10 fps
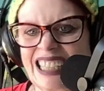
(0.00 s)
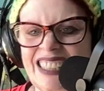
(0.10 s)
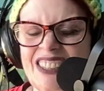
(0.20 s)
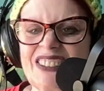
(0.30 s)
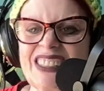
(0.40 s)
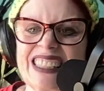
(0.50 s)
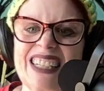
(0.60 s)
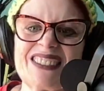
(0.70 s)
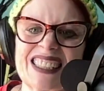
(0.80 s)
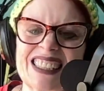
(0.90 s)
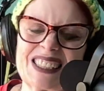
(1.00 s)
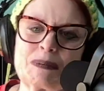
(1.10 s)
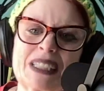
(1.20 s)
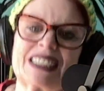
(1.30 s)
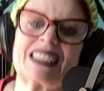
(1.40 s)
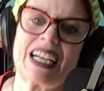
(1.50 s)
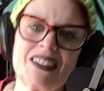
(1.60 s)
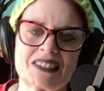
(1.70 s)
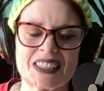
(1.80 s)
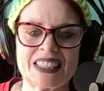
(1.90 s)
you know what, that was a little bit, I
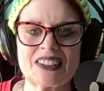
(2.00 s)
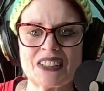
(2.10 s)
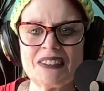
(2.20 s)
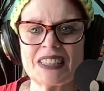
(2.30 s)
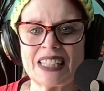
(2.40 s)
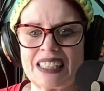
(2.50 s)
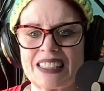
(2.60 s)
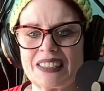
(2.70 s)
don't really agree with that.